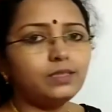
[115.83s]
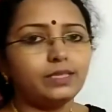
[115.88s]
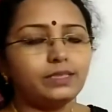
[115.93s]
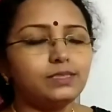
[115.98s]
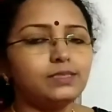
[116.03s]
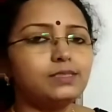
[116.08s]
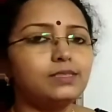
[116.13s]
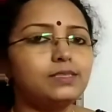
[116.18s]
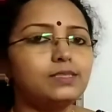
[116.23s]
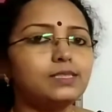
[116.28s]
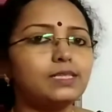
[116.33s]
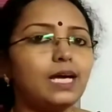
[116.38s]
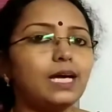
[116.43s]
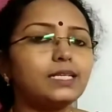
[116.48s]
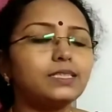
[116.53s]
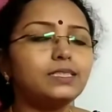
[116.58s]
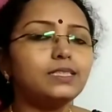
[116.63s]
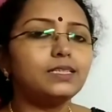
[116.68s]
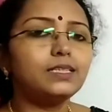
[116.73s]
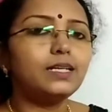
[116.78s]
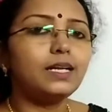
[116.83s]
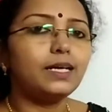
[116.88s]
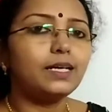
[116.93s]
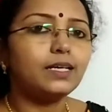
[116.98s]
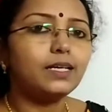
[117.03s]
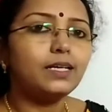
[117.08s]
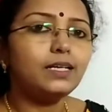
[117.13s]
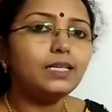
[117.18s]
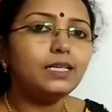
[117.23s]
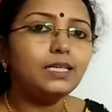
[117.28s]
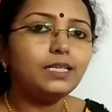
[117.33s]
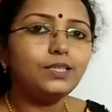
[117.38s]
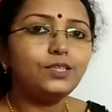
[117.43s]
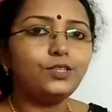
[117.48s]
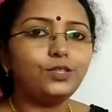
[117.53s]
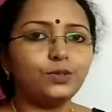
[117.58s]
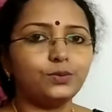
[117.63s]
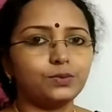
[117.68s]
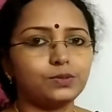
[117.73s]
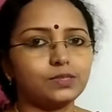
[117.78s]
that is it is acting like an
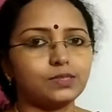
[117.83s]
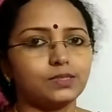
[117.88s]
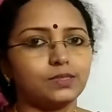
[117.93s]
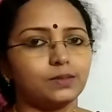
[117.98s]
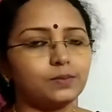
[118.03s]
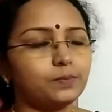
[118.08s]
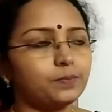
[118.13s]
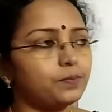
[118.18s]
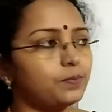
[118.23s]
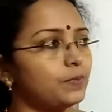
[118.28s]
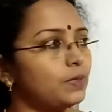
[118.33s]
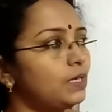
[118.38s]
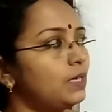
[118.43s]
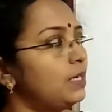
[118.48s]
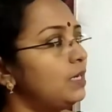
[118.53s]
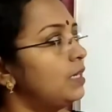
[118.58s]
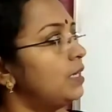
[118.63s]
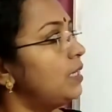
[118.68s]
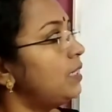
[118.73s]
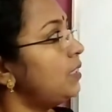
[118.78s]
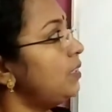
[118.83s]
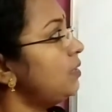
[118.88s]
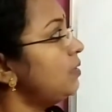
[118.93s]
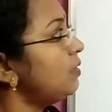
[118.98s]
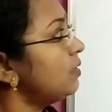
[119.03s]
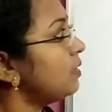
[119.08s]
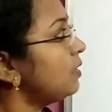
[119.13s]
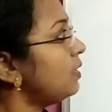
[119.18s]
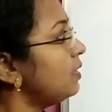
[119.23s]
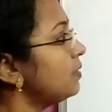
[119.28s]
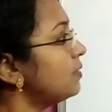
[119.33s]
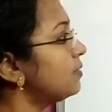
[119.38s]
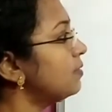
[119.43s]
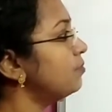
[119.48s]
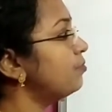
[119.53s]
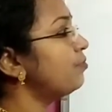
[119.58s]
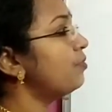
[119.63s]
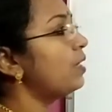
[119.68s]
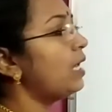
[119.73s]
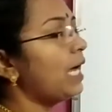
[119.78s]
inducer. In the case
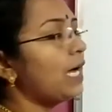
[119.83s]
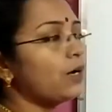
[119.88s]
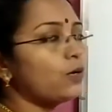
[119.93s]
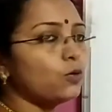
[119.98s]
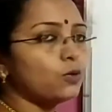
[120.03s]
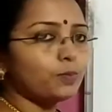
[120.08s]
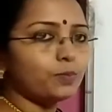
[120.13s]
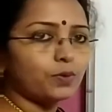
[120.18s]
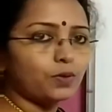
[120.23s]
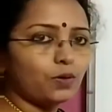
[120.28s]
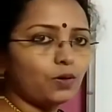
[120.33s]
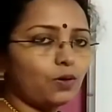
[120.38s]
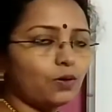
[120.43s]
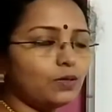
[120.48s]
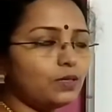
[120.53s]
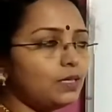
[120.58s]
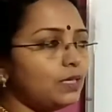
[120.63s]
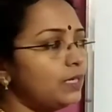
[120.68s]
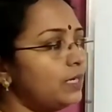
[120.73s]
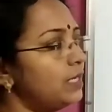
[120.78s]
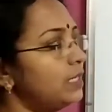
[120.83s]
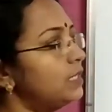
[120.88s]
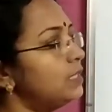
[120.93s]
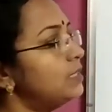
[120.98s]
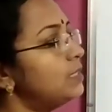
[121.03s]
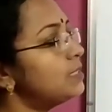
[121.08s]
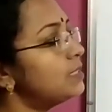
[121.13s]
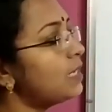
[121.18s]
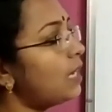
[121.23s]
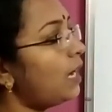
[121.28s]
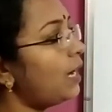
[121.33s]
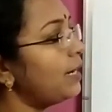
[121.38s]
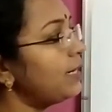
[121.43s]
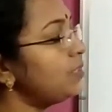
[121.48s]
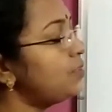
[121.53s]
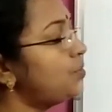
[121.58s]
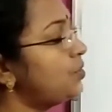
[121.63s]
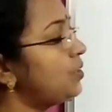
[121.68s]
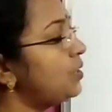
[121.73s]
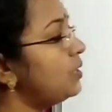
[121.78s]
of lacoperon, this
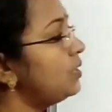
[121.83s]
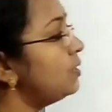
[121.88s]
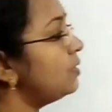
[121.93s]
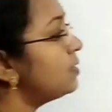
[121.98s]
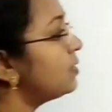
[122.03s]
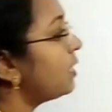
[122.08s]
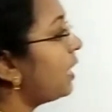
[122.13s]
I gene is